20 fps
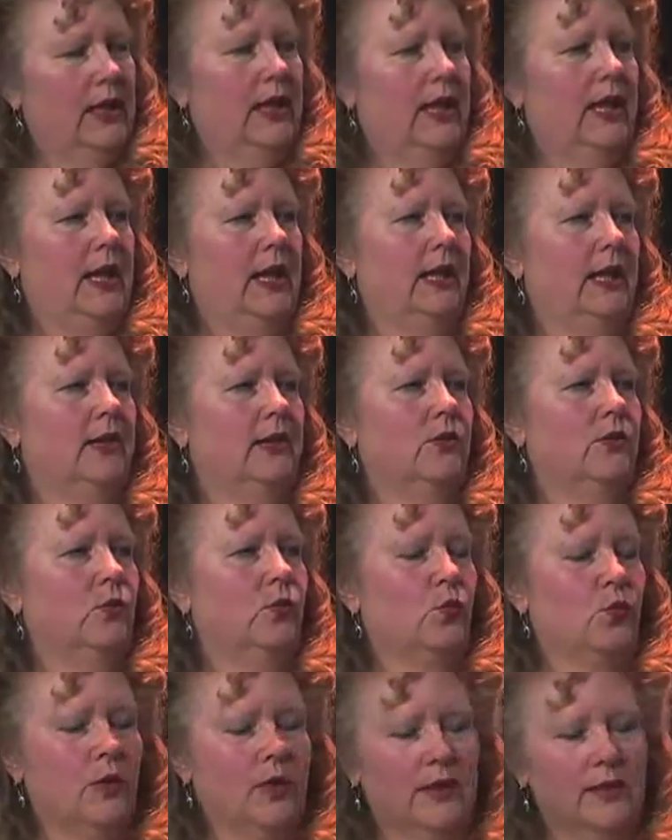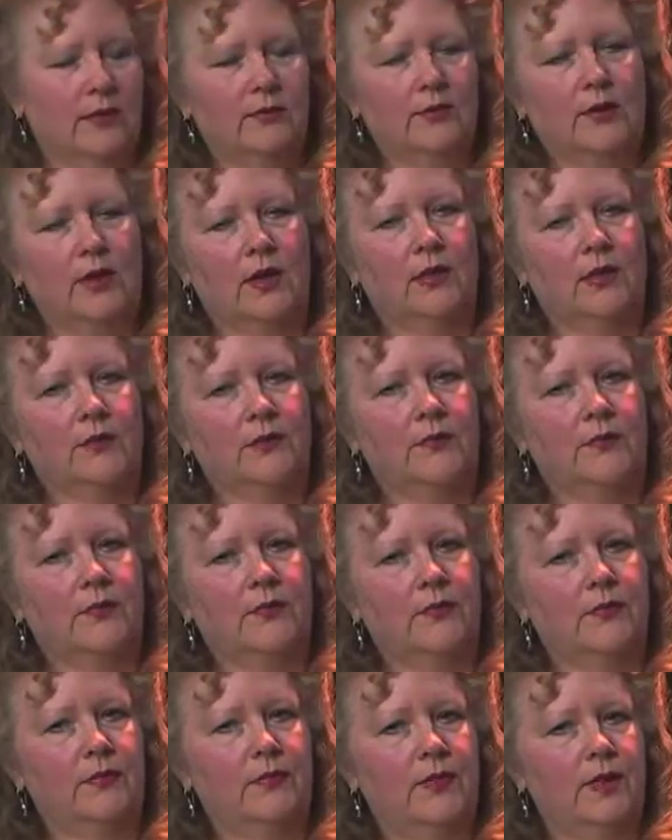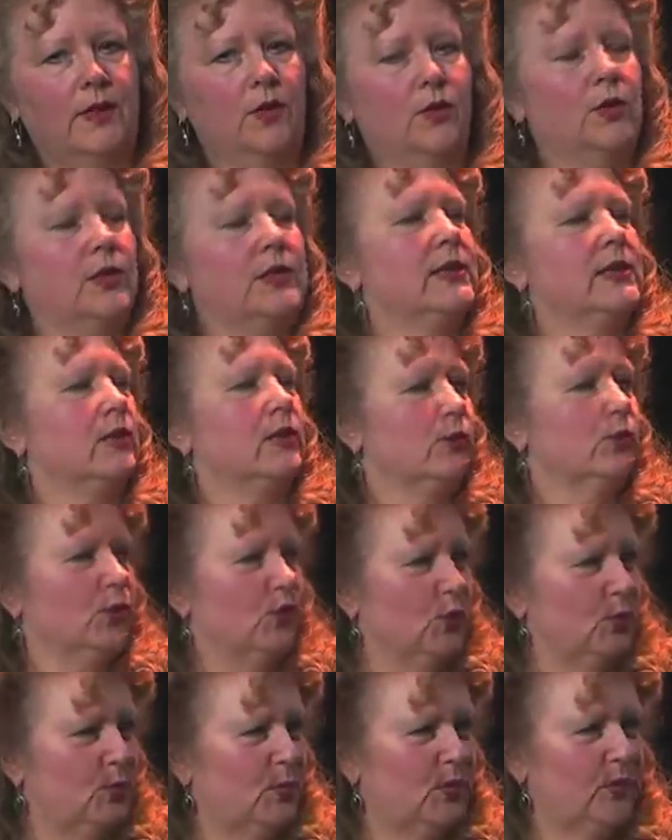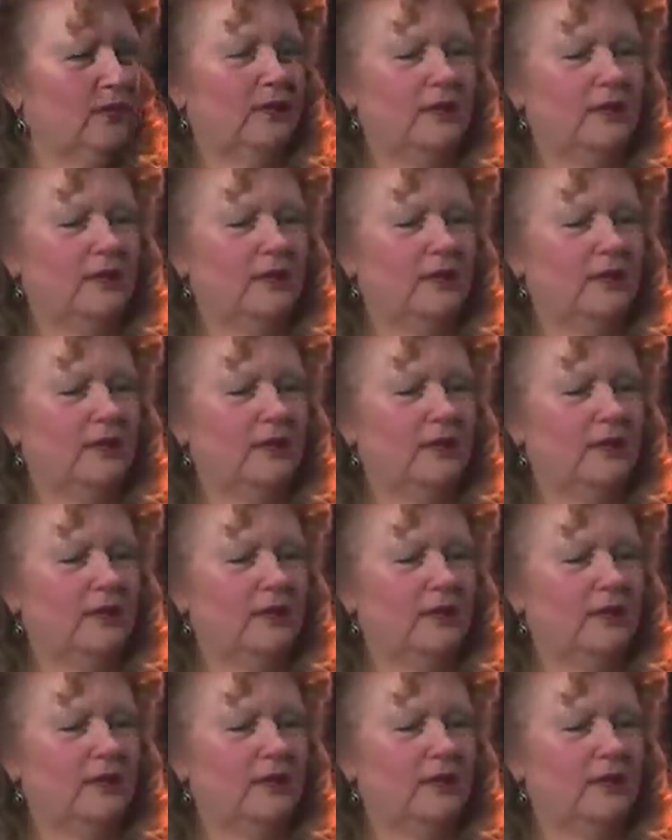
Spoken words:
And when there is a group